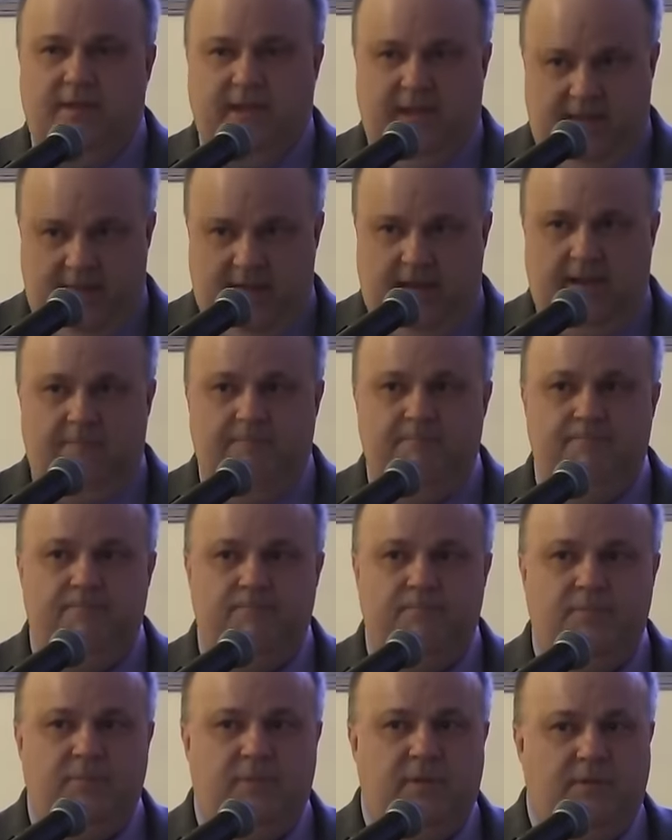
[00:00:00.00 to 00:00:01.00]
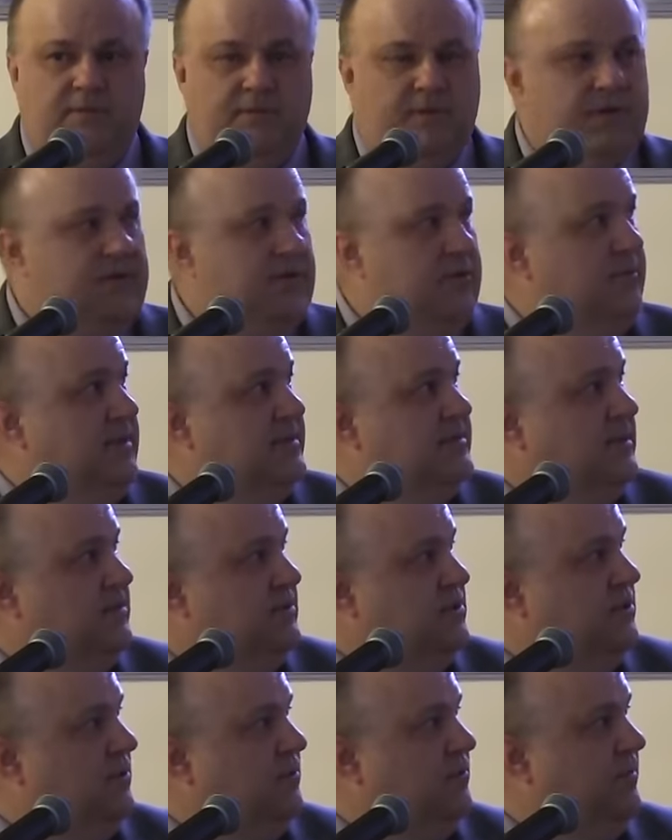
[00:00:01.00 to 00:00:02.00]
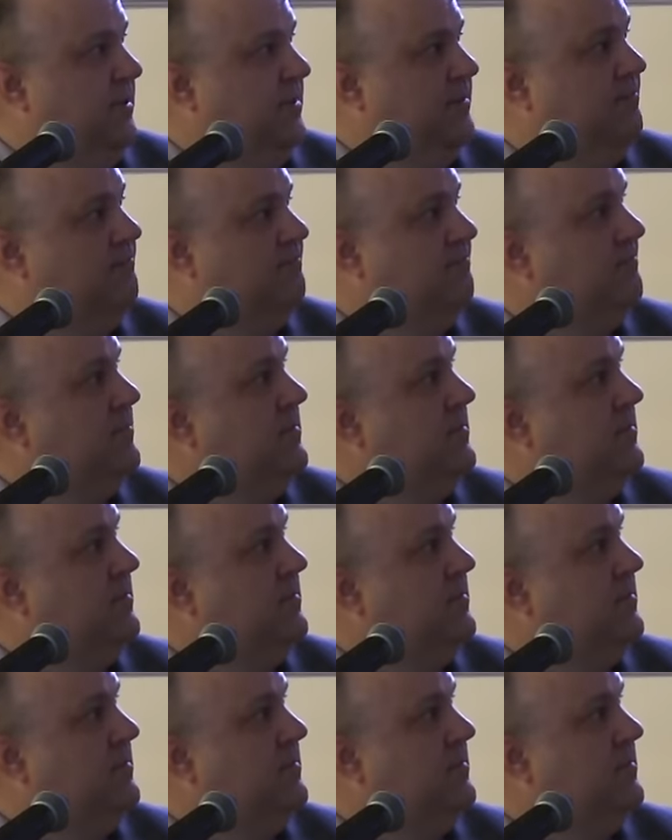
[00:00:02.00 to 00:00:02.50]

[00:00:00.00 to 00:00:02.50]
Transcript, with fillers: the, um, the, the, two missing children.